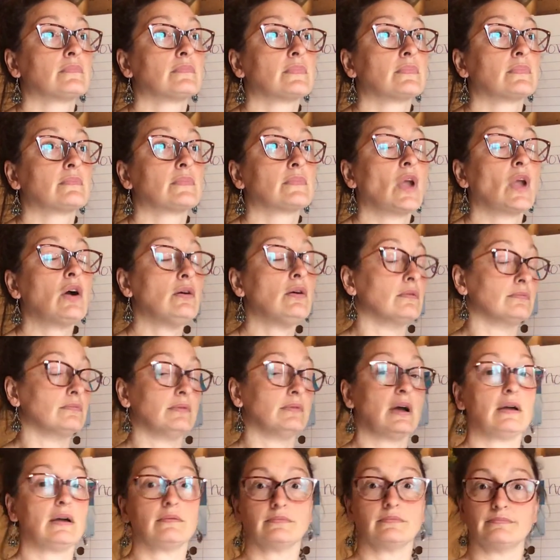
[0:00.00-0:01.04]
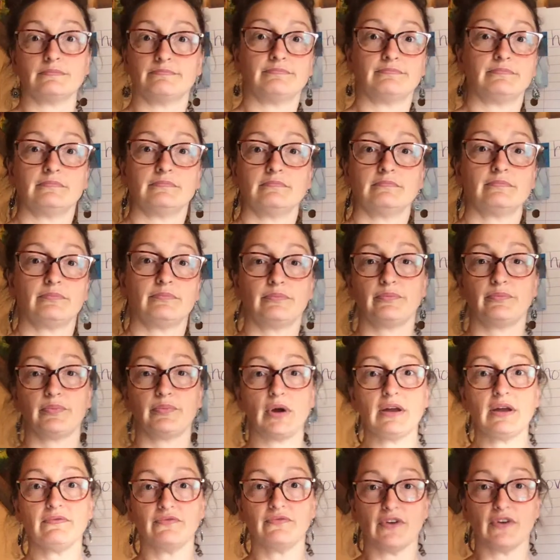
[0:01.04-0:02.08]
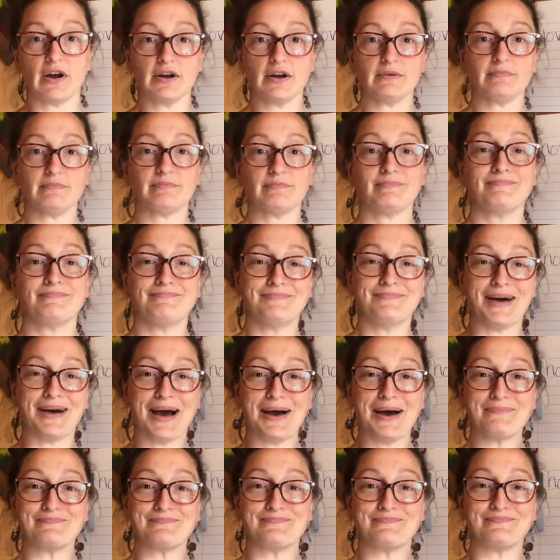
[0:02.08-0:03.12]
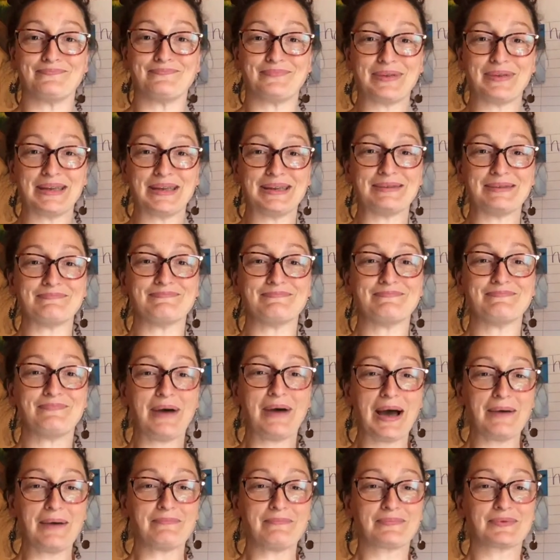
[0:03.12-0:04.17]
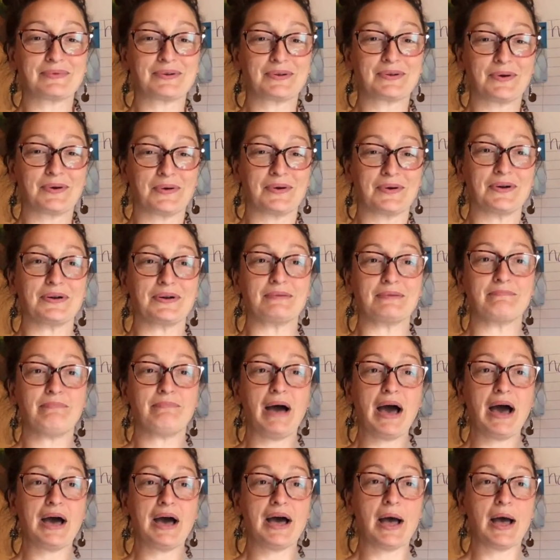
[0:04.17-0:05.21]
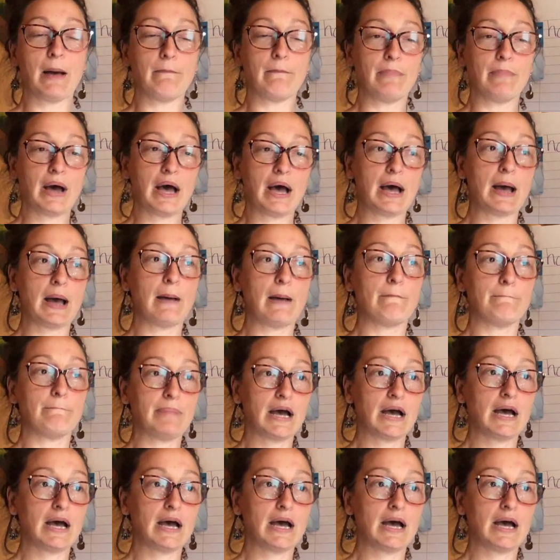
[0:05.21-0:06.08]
Oh, brain fart. Popping popcorn. Pop, pop, pop.